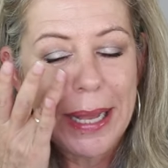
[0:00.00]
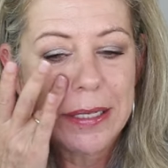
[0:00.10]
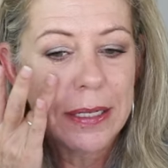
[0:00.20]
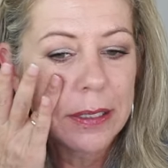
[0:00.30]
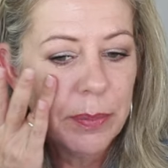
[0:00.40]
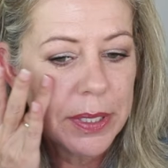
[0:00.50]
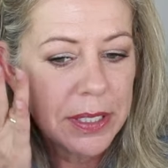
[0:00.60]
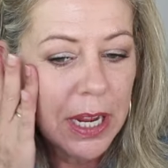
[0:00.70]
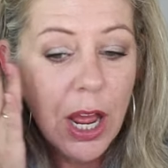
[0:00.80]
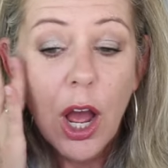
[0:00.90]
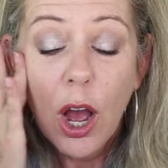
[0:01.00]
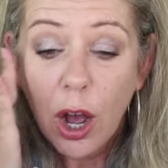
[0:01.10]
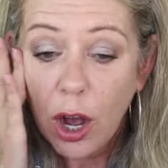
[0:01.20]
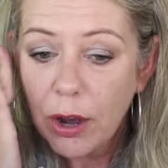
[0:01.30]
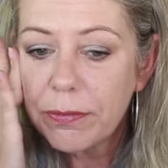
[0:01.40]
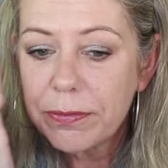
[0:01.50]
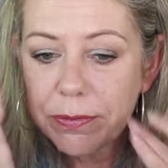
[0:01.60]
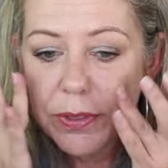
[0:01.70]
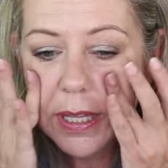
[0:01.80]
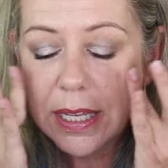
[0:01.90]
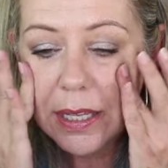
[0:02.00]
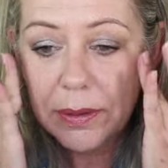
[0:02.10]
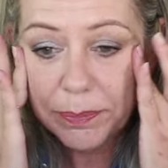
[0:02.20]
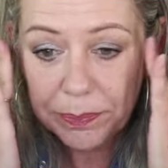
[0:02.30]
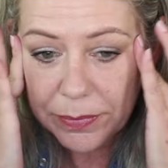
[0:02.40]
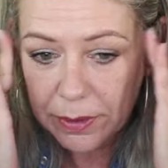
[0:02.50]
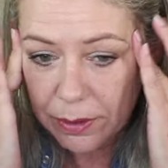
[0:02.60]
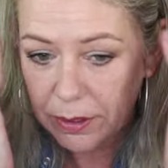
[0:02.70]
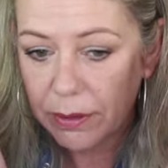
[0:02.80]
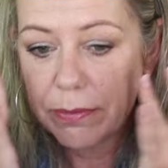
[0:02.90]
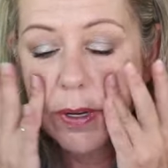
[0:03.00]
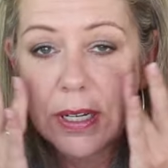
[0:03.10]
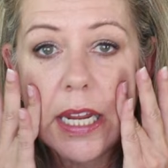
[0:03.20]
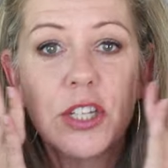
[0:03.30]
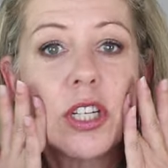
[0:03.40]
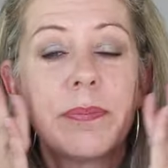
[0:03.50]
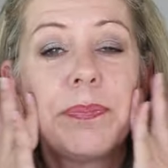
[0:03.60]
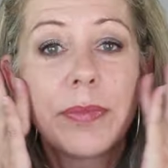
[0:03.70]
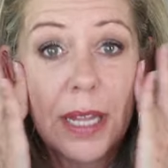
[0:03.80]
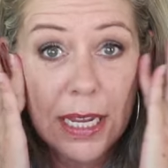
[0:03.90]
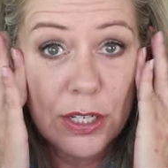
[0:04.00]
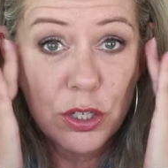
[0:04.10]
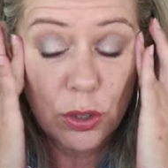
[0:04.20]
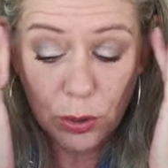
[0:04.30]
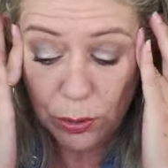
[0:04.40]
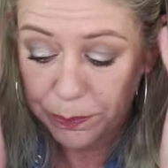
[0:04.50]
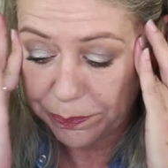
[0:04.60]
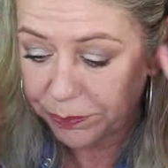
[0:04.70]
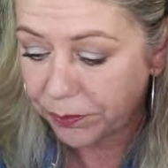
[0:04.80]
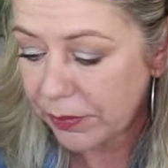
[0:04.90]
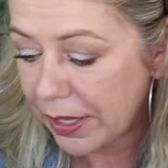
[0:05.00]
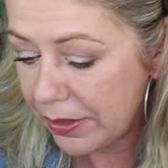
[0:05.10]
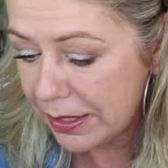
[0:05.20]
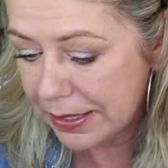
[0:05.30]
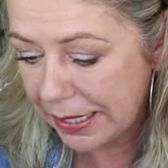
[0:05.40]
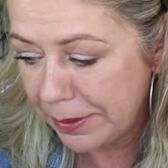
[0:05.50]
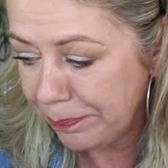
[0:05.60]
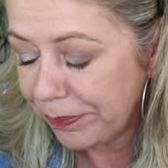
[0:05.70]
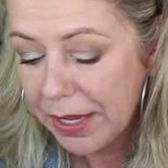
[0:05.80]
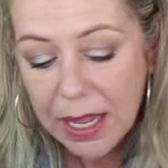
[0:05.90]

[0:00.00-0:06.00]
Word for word: pat a little bit of the foundation into the skin.